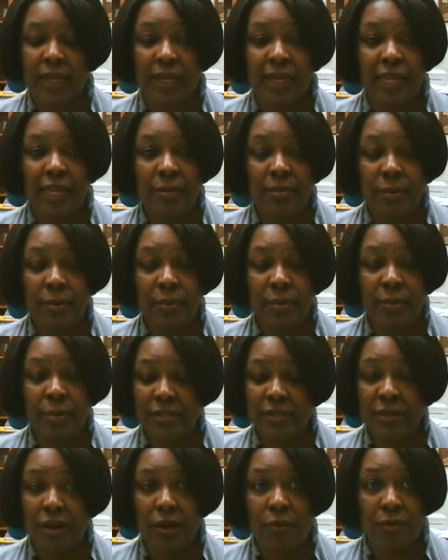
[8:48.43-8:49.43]
Key
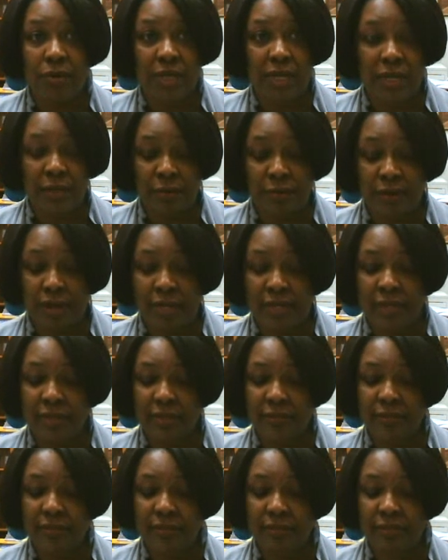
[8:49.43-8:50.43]
points are reiterated.
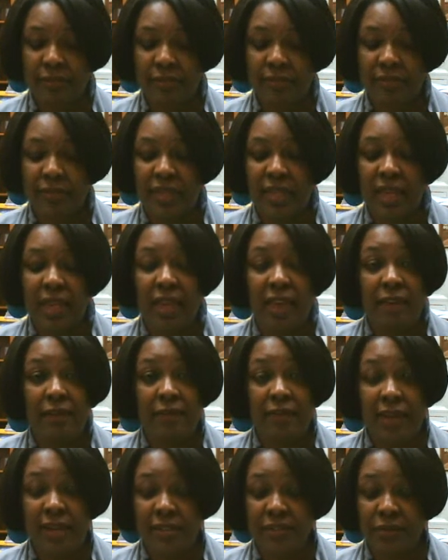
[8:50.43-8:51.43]

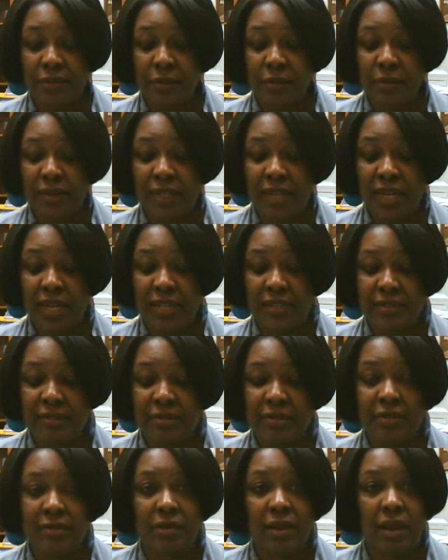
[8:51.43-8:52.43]
Advanced
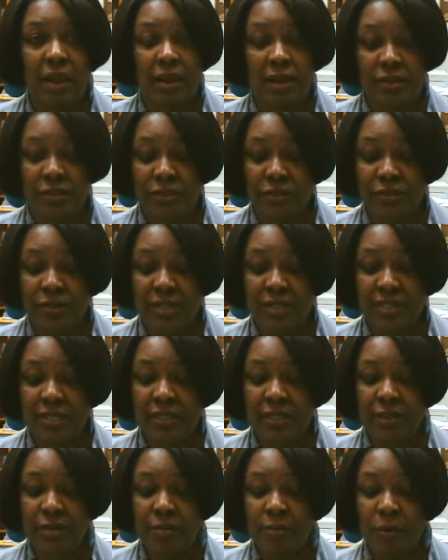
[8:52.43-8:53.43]
organizers stressing
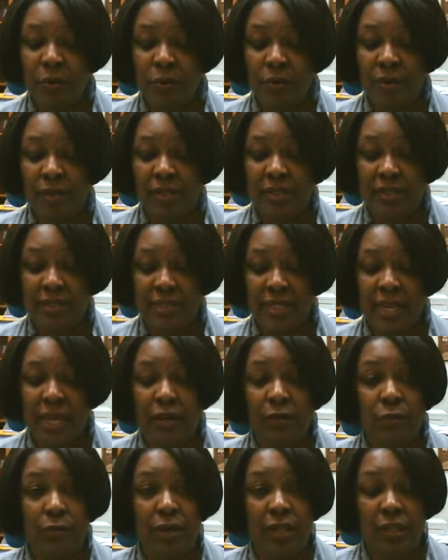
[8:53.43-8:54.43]
the importance
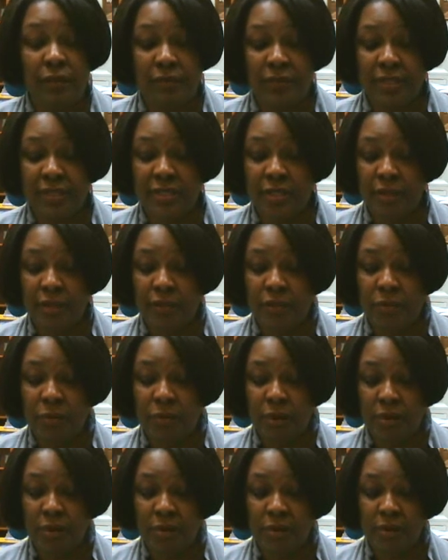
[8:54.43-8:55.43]
and relevance of the
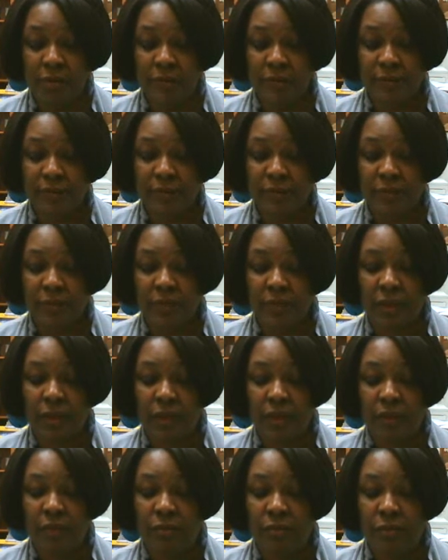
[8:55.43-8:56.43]
work.
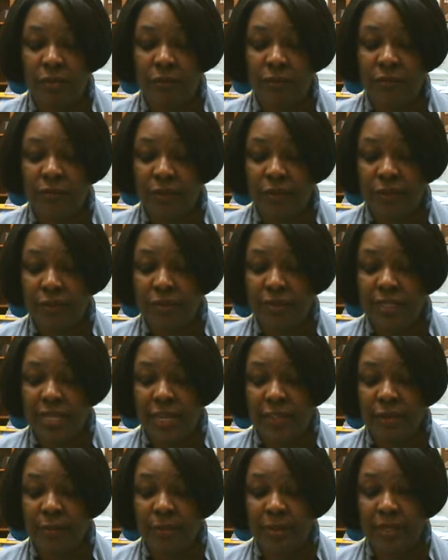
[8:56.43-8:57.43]
Reviews
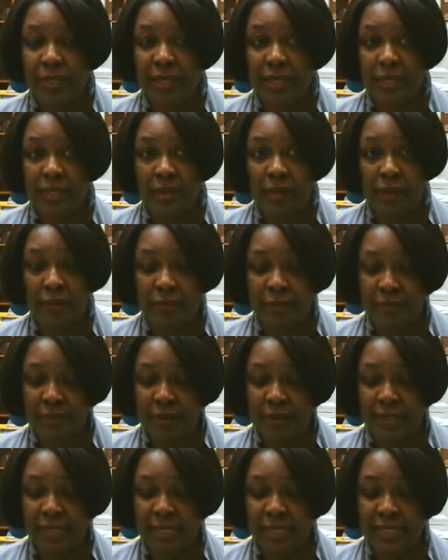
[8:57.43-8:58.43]
at the beginning of
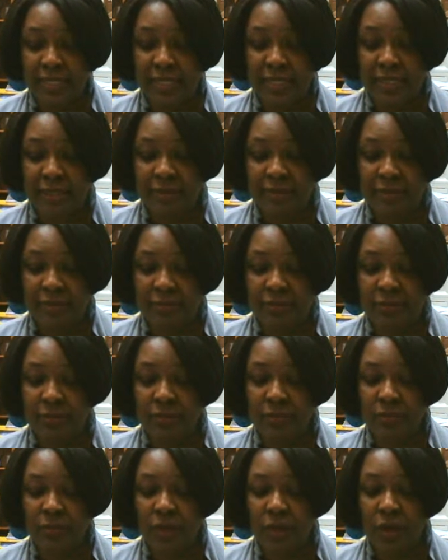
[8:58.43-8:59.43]
a lesson.
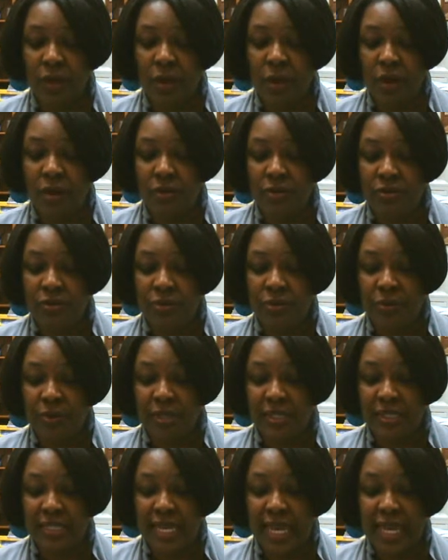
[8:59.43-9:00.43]

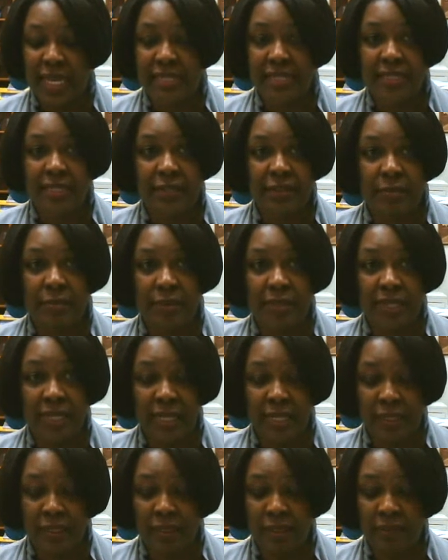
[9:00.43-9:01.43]
Short tasks at the
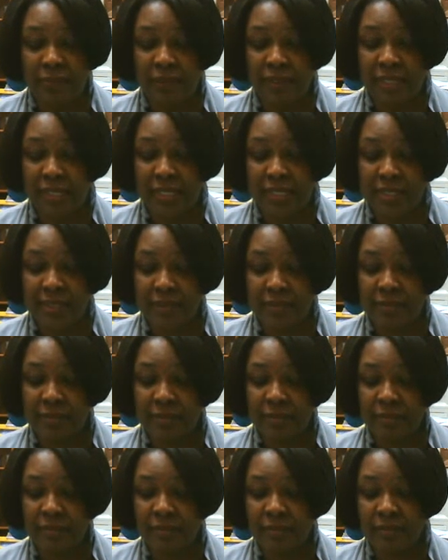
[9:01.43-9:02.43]
beginning of the lesson.
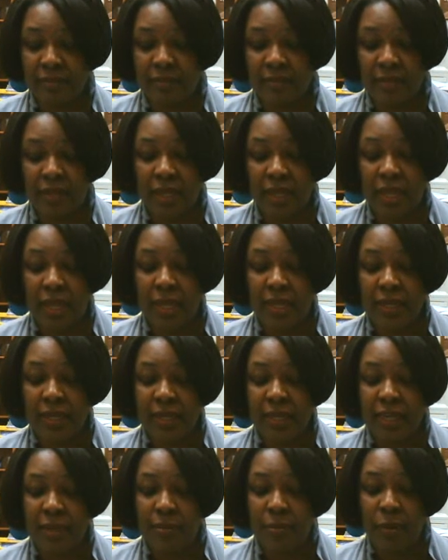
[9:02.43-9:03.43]

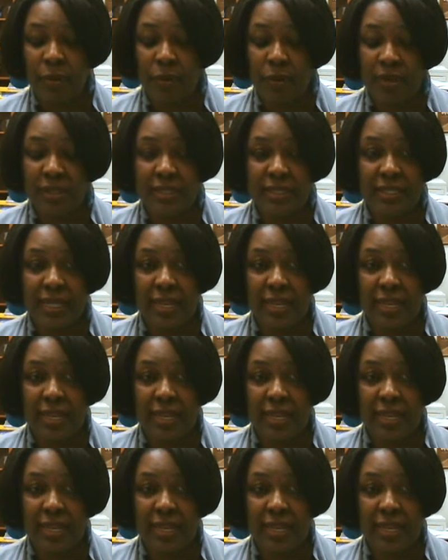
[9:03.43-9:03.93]
Key points